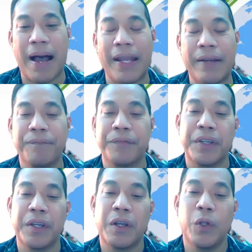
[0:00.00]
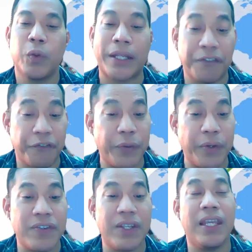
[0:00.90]
by look at the
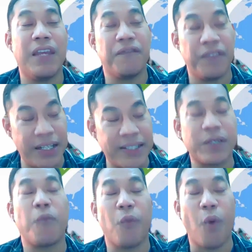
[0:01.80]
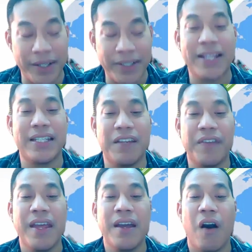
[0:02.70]
frequency if it is
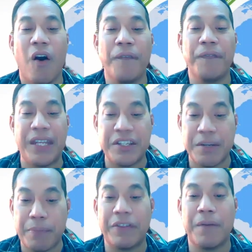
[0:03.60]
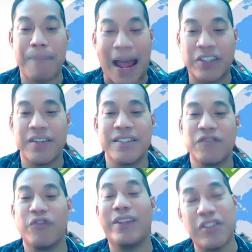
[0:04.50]
quantitative, or interpret the
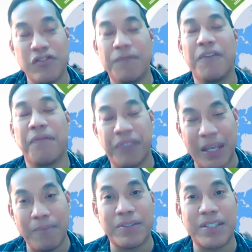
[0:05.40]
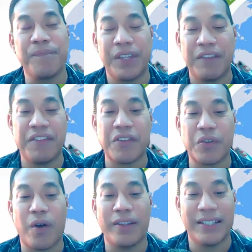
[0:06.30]
patterns, relationship of themes if this
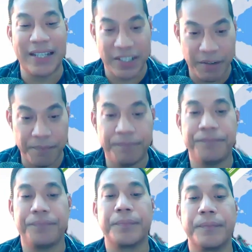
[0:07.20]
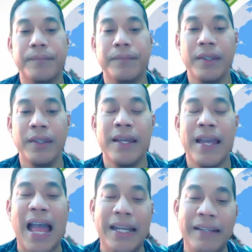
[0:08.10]
is qualitative.
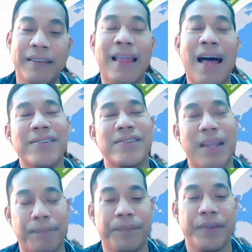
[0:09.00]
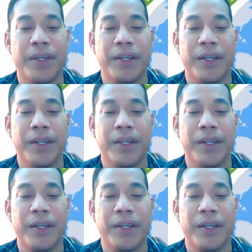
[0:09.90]
And in the last step,